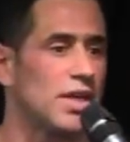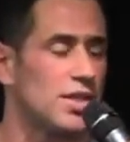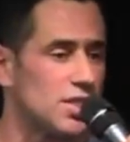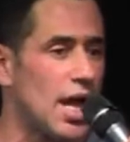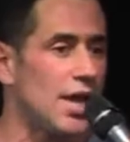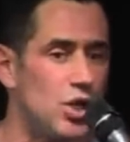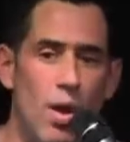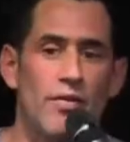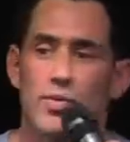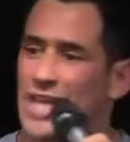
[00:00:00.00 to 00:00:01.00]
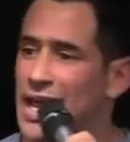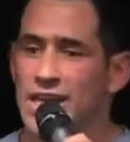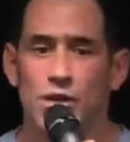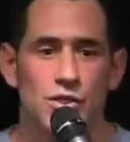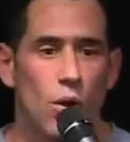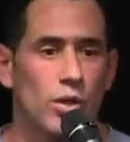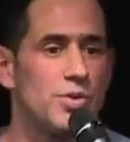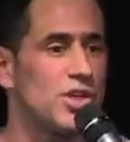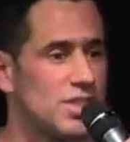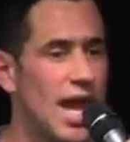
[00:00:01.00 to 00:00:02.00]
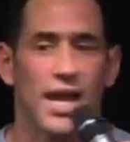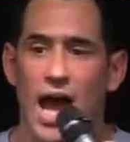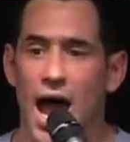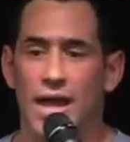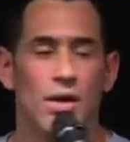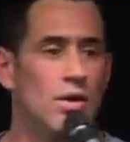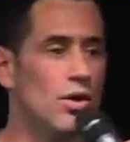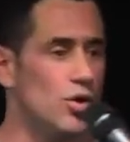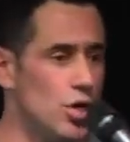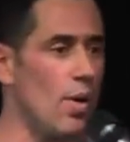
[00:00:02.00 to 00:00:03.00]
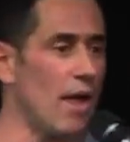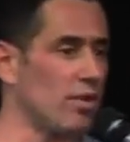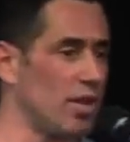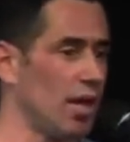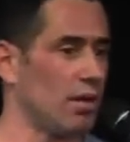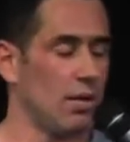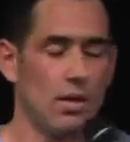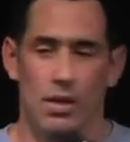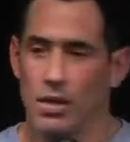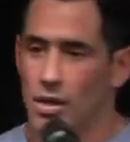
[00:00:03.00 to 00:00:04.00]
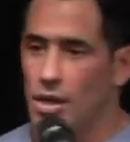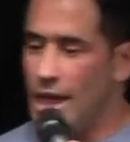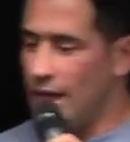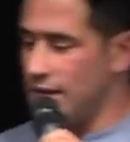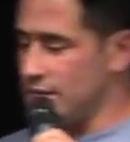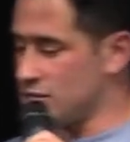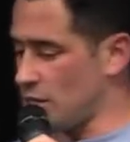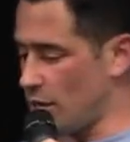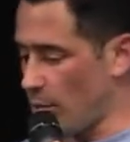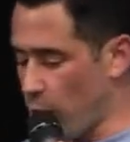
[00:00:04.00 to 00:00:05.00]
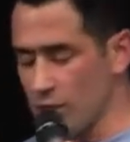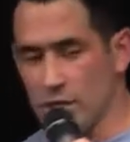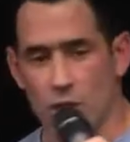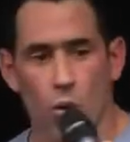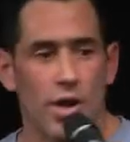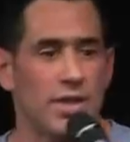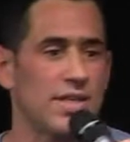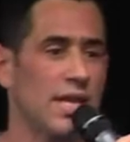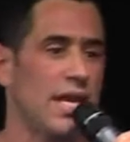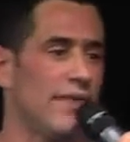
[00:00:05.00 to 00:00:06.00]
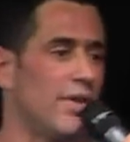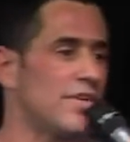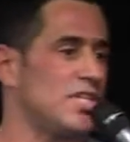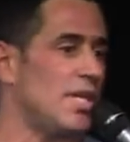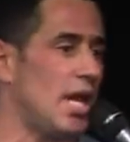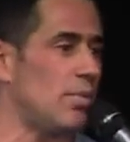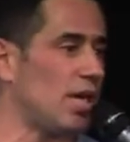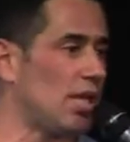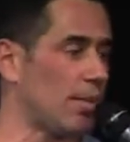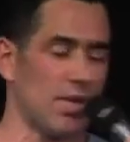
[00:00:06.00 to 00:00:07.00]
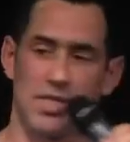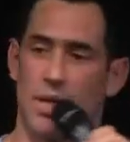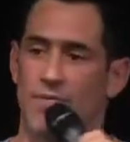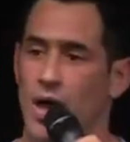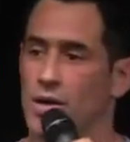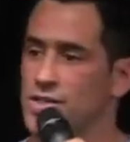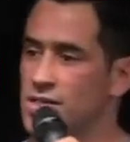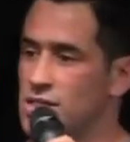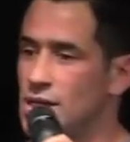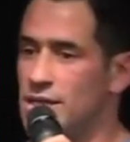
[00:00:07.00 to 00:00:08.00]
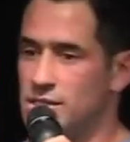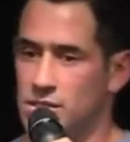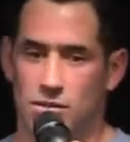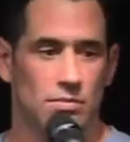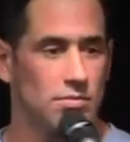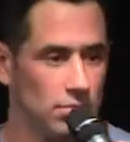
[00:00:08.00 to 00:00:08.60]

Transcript: Like, this guy knew everything. He was 80 years old. He was just that guy who knew everything. And his report to the court is that he had never seen anybody like my stepfather since the Nazis.